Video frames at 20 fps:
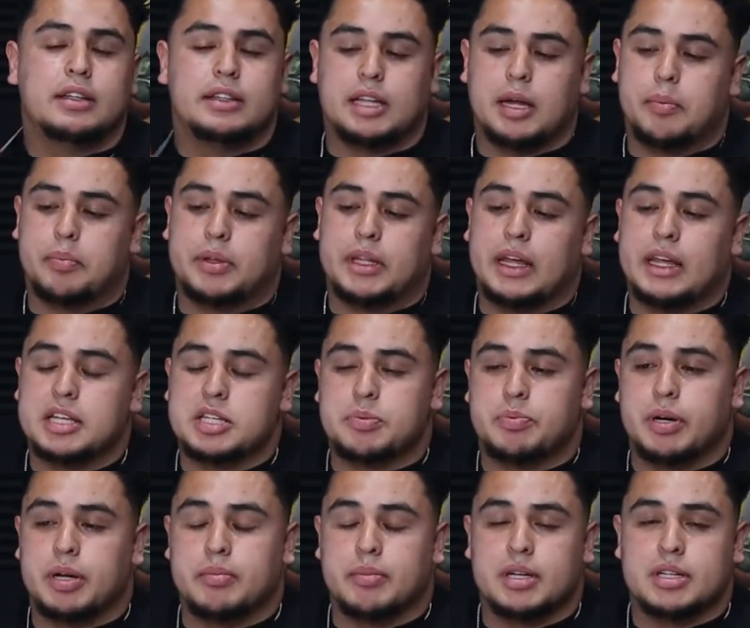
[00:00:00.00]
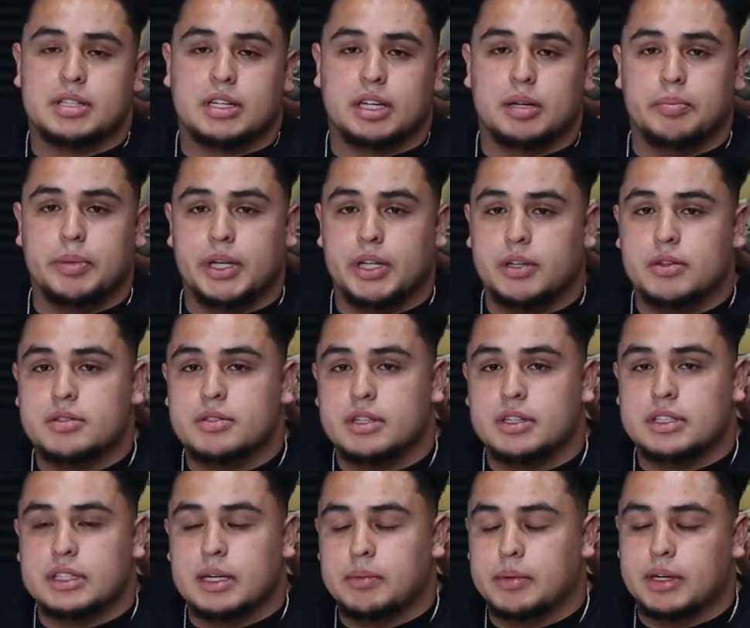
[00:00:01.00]
that thing is pretty much gonna be
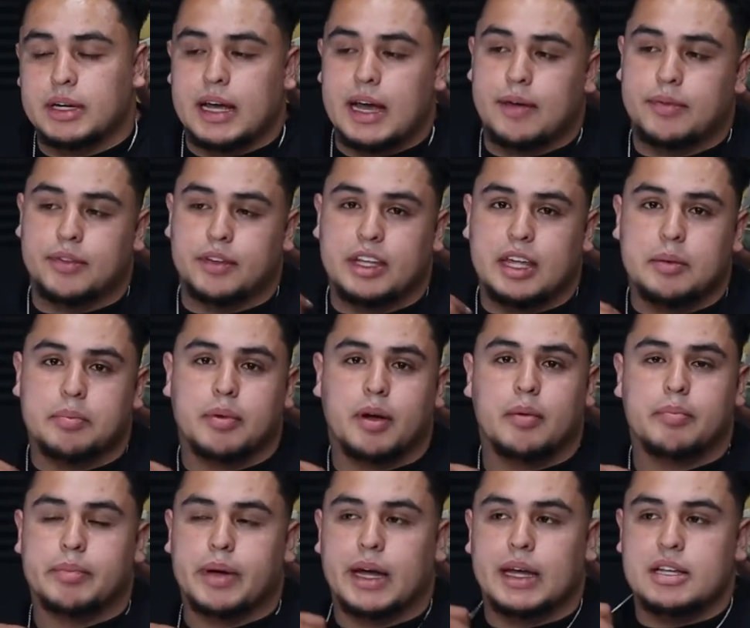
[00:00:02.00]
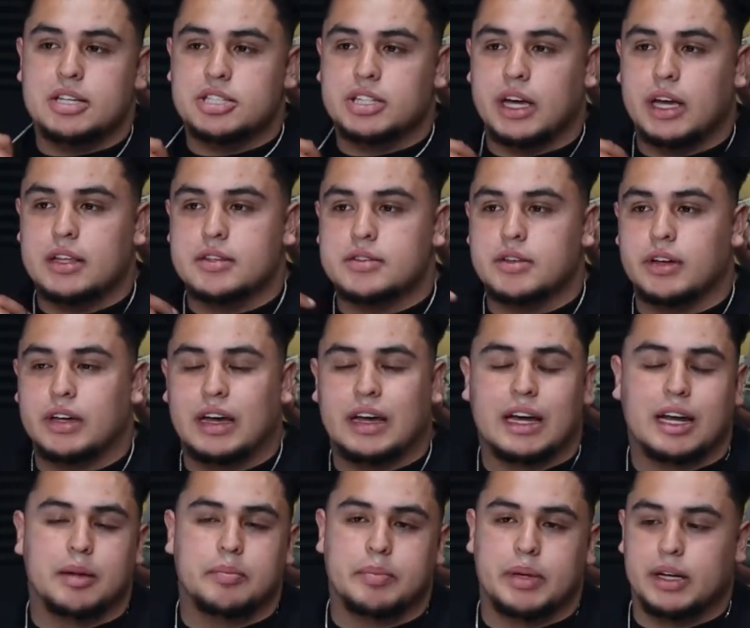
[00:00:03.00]
useless. I'm gonna have to keep on buying chains so it can
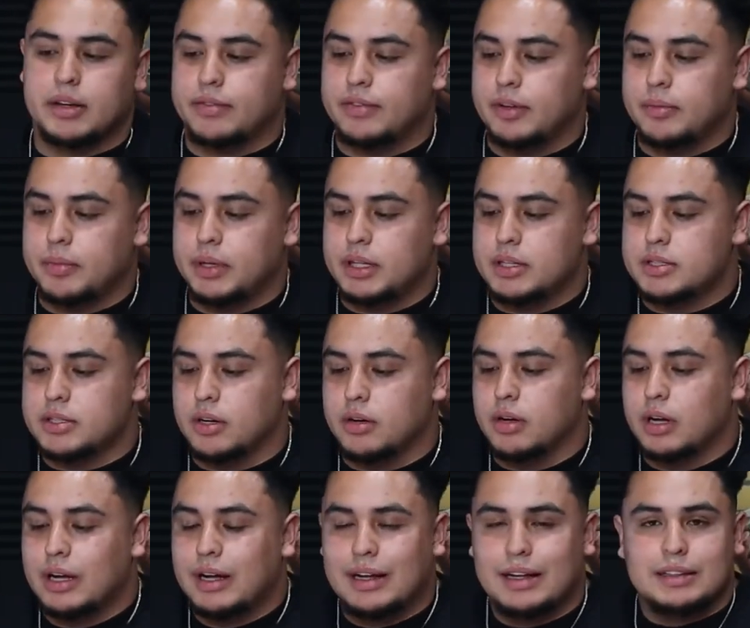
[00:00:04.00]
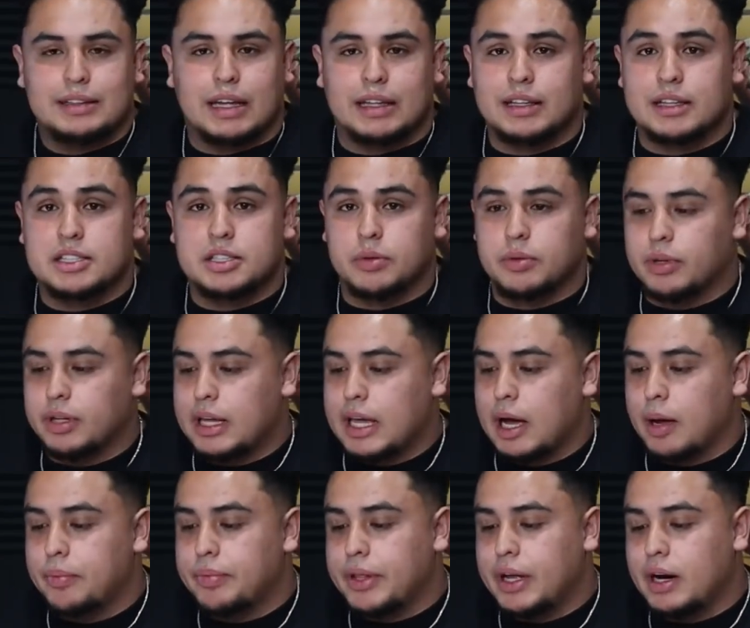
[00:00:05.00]
kind of benefit me. So that doesn't really
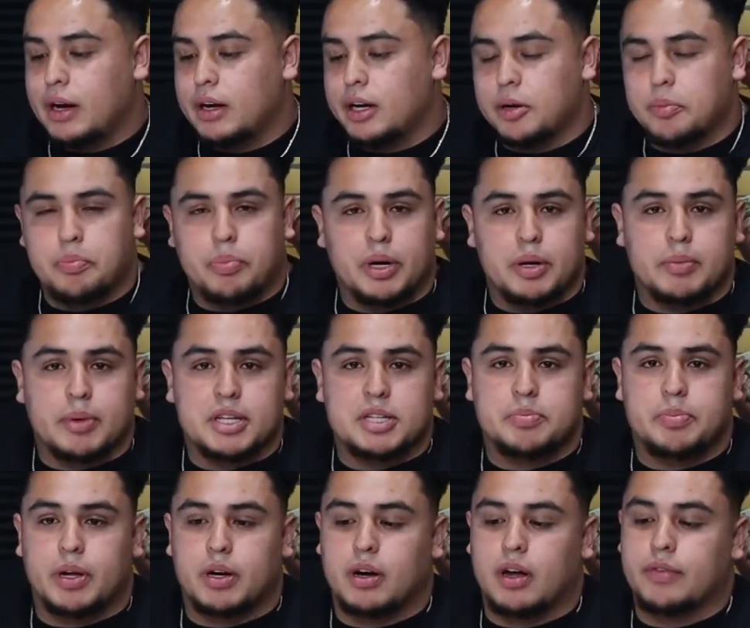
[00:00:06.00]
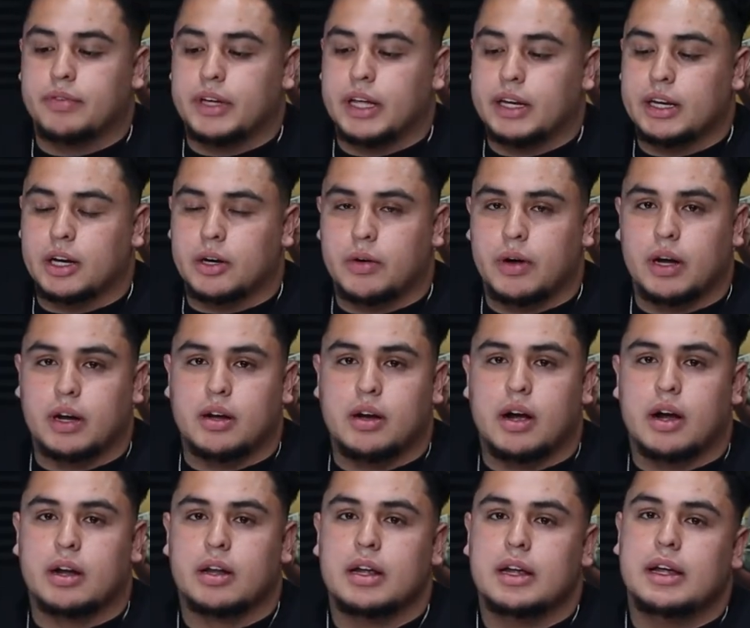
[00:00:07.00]
help there. You're pretty much better off getting a credit
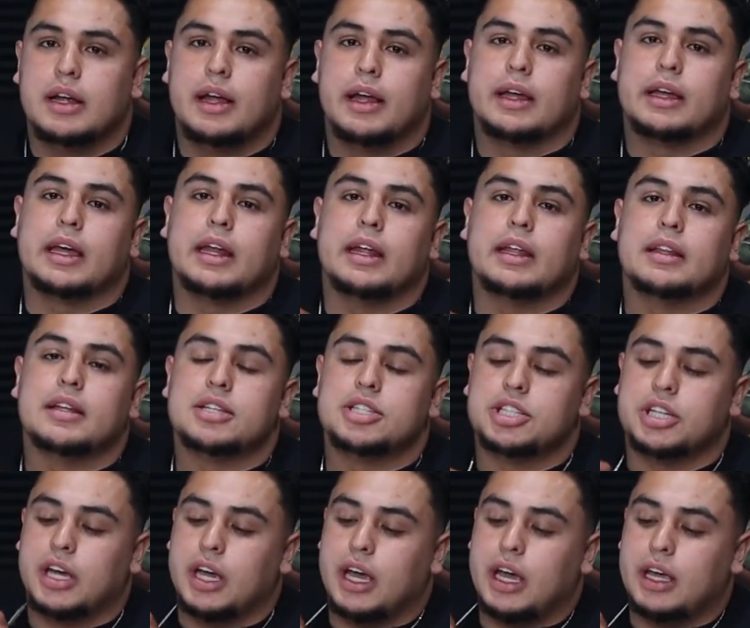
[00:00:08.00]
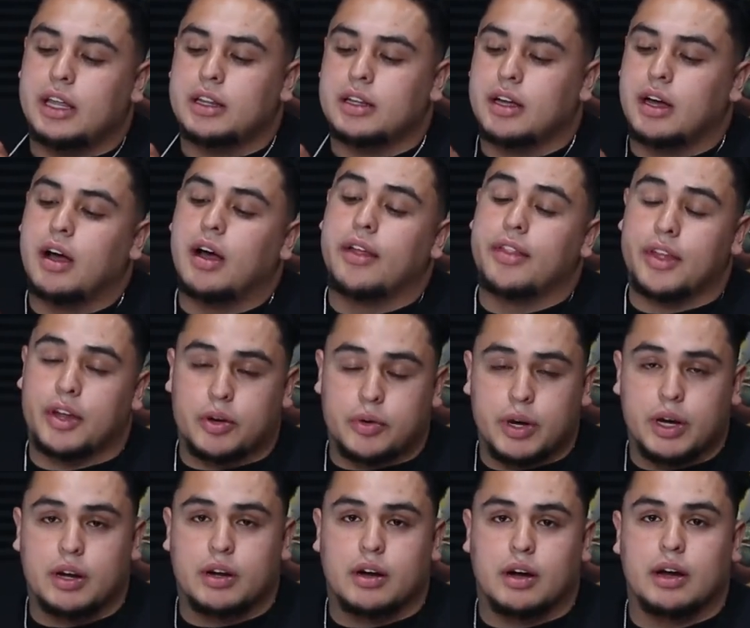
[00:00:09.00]
card, getting the chain on the
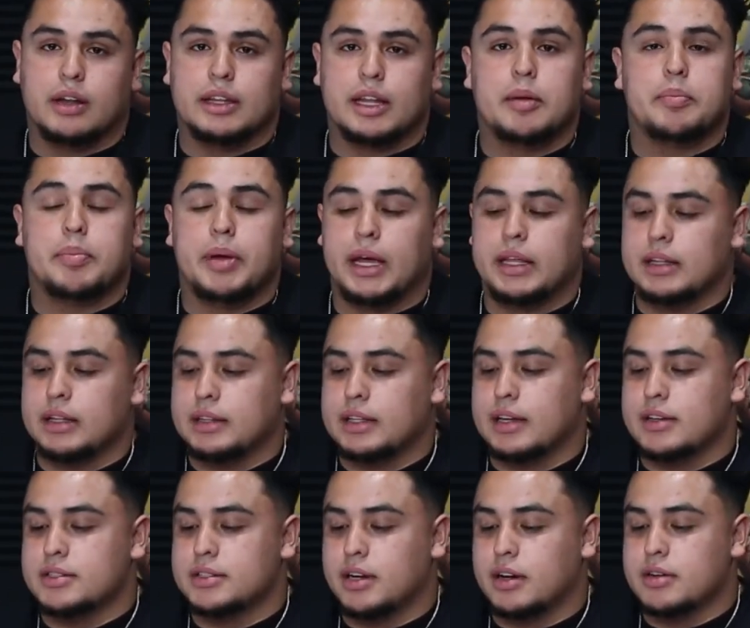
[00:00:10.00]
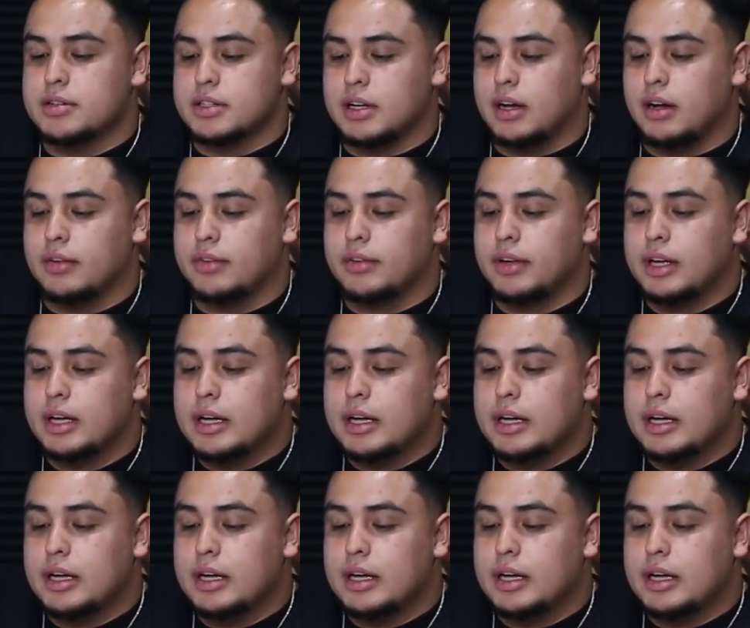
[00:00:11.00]
credit card, then paying the $1,000 off,